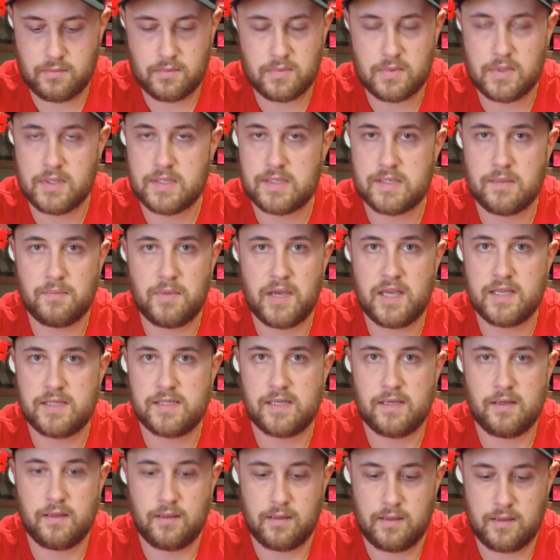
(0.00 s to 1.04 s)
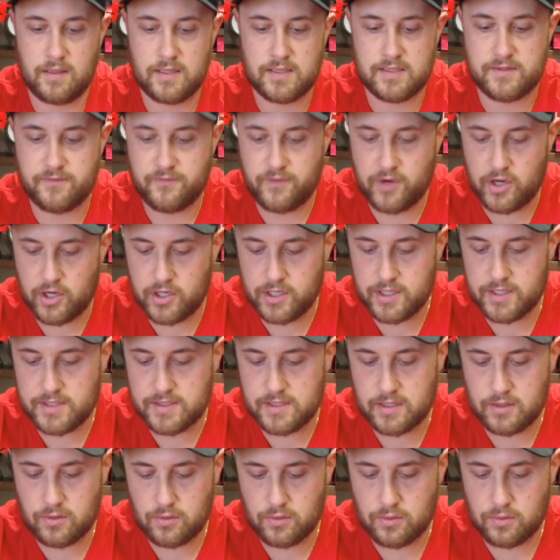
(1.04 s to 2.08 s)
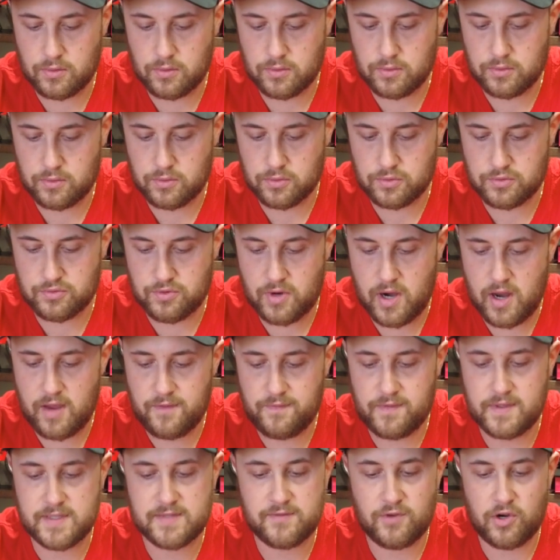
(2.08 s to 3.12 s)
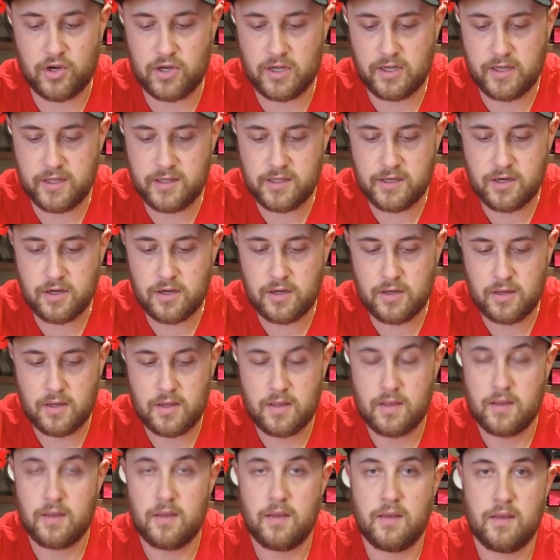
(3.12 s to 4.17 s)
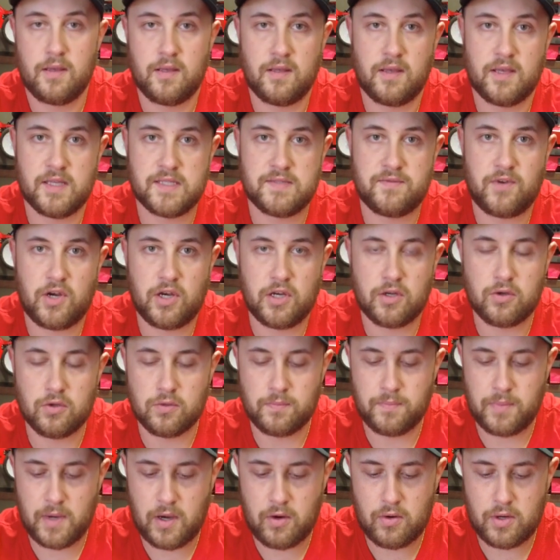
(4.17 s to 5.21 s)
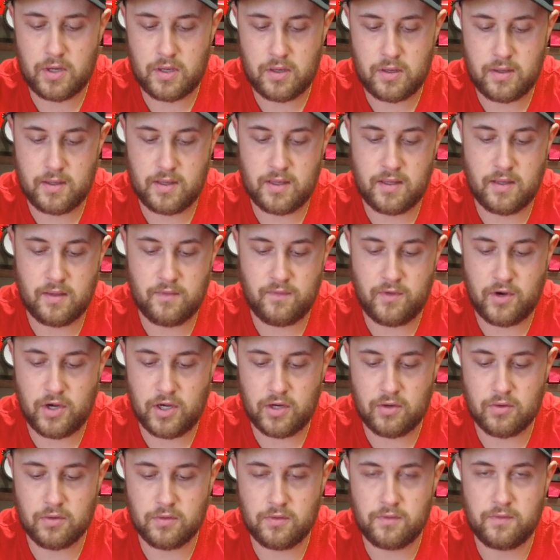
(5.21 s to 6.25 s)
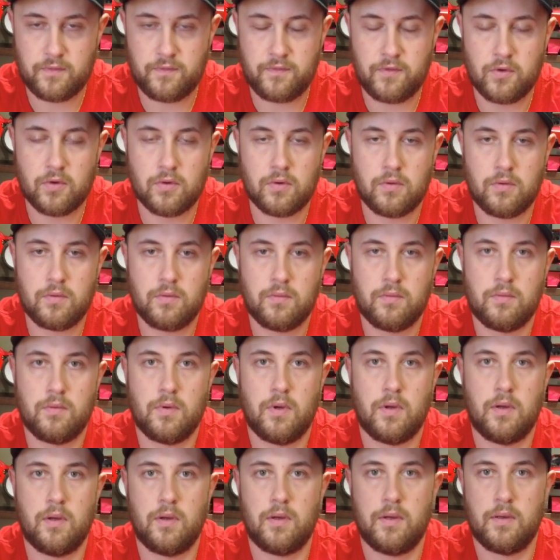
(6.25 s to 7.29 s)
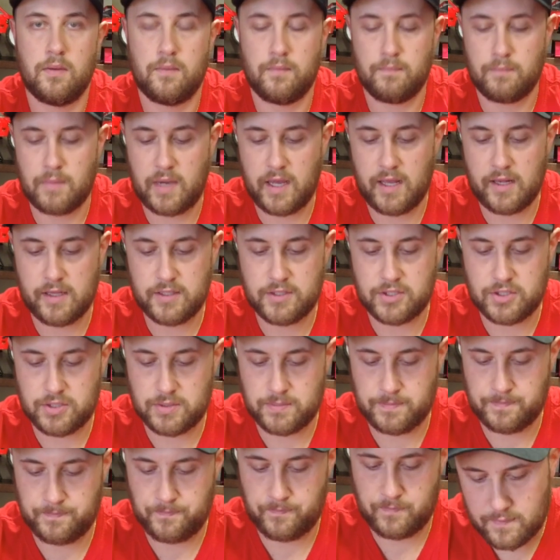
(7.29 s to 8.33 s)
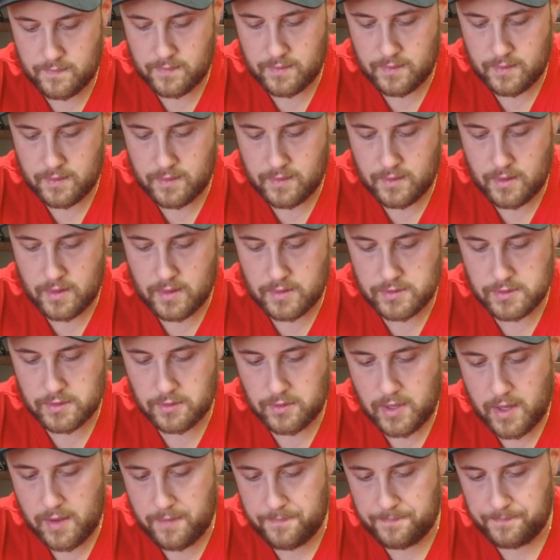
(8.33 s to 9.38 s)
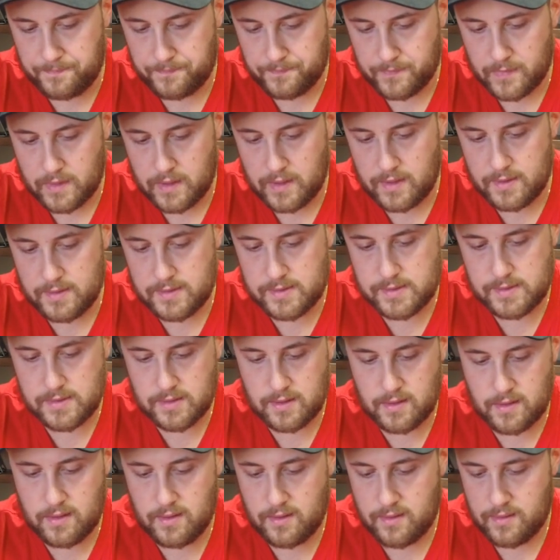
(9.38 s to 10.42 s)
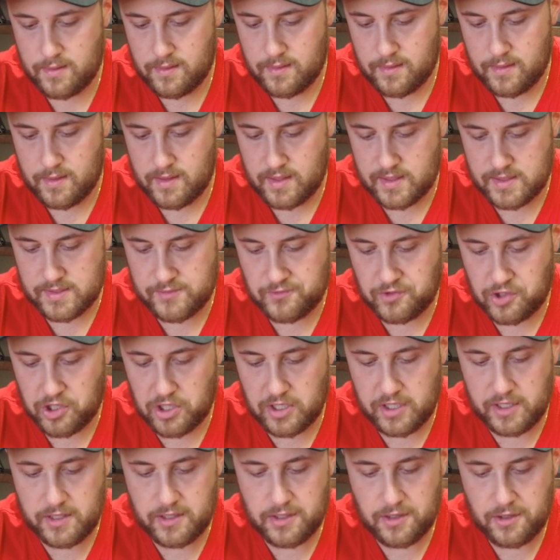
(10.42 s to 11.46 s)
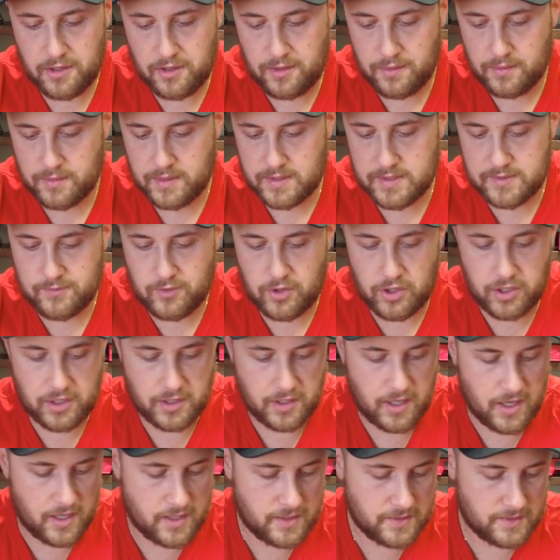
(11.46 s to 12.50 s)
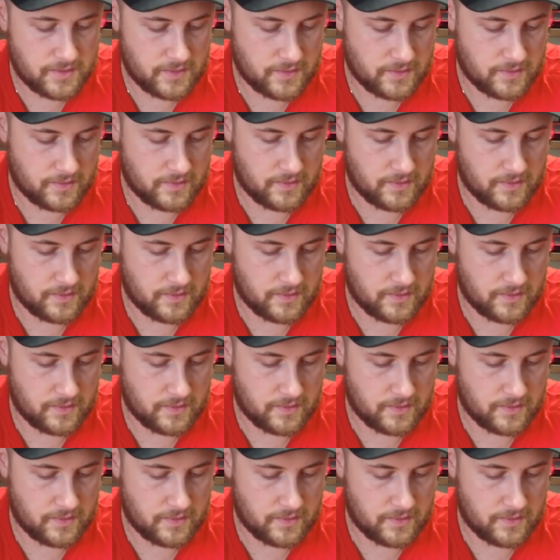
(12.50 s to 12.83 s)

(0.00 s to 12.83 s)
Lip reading: is amazing. It's very easy to drive. It's very linear. It has very good power and very good fuel mileage. So yeah, it's very linear. It's very nice.